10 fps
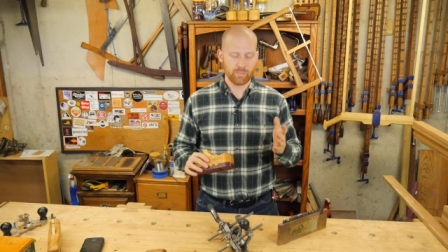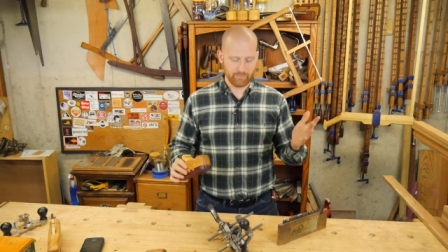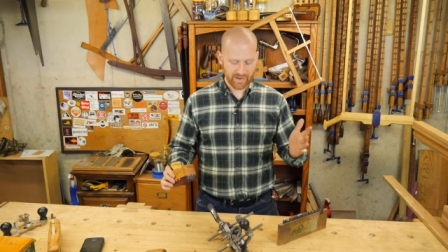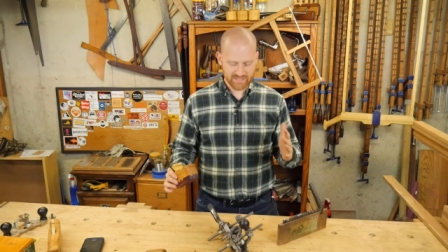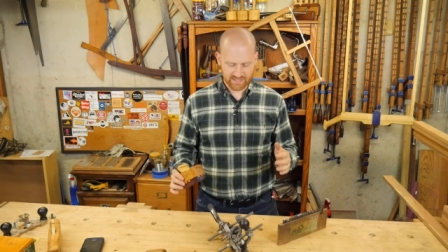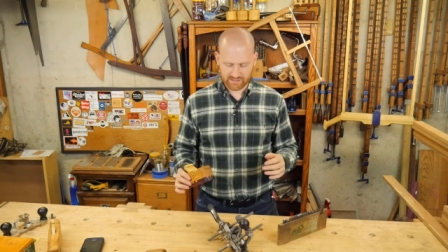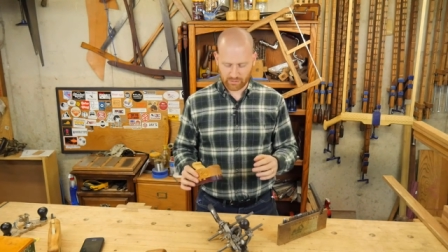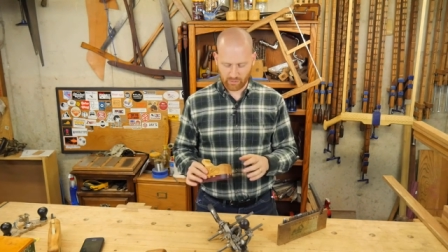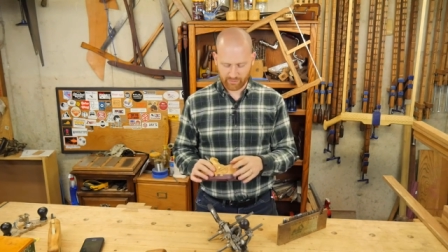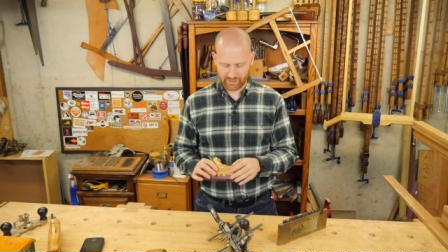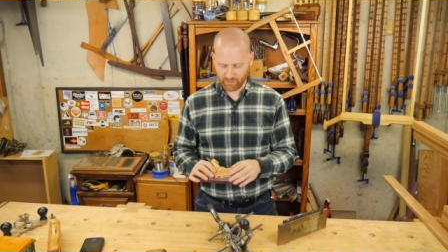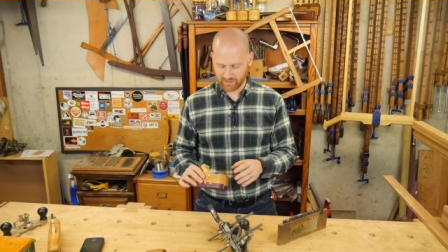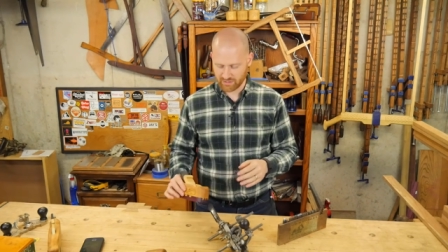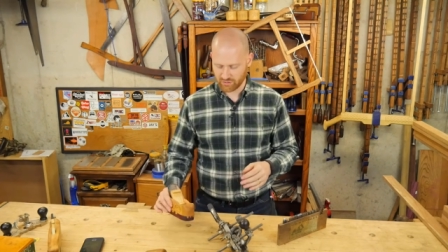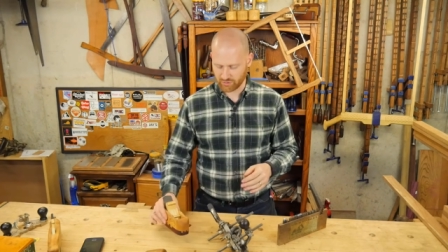But basically, what we
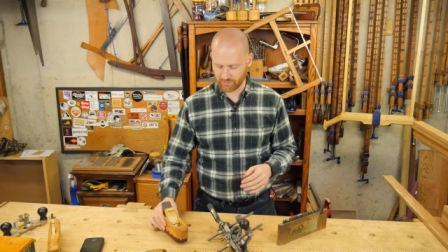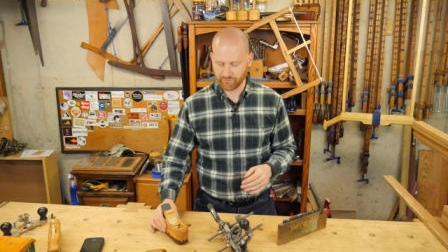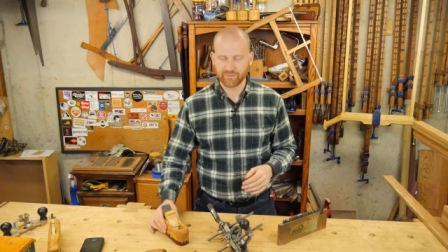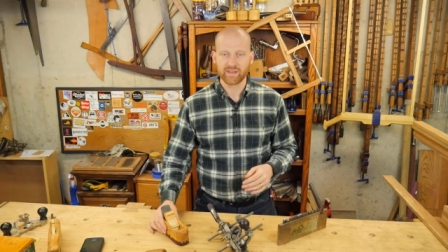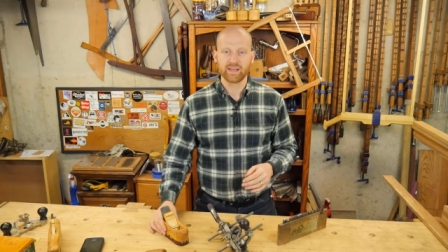want to do